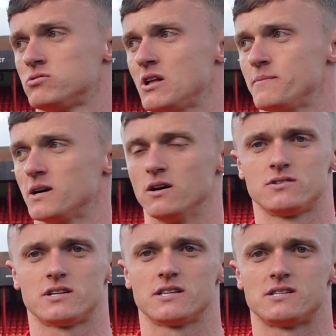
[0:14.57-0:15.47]
sloppy
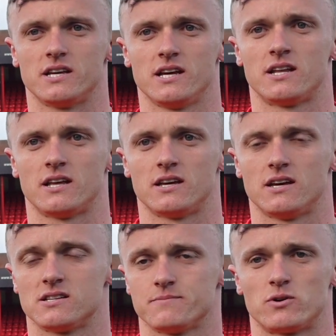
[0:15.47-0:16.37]
goals to concede
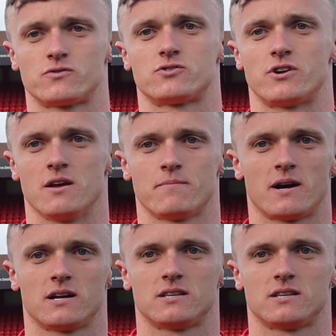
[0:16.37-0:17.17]
is the most frustrating part.